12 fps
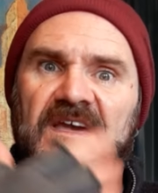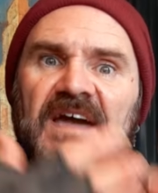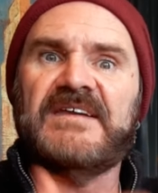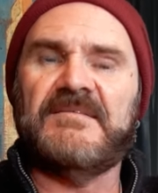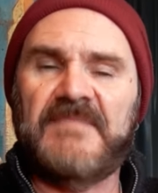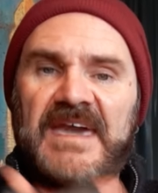
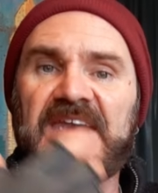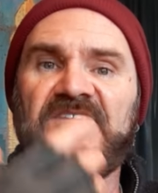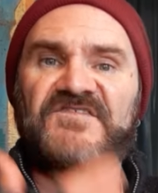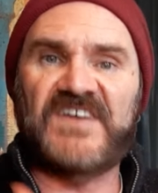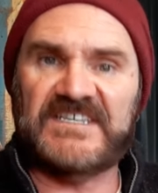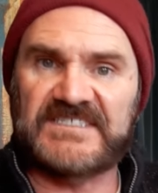kind of
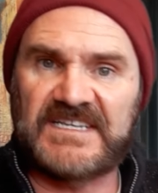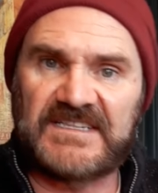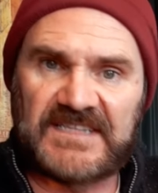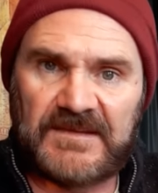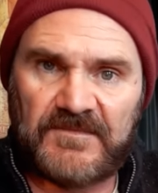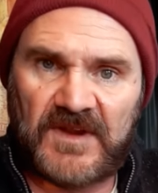
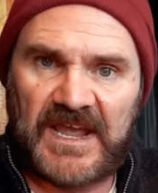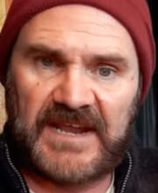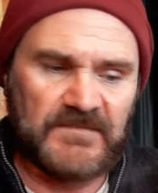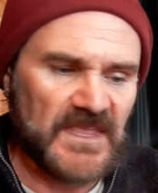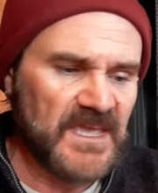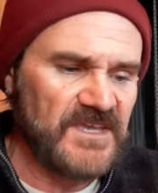manifesting them
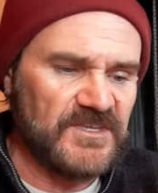right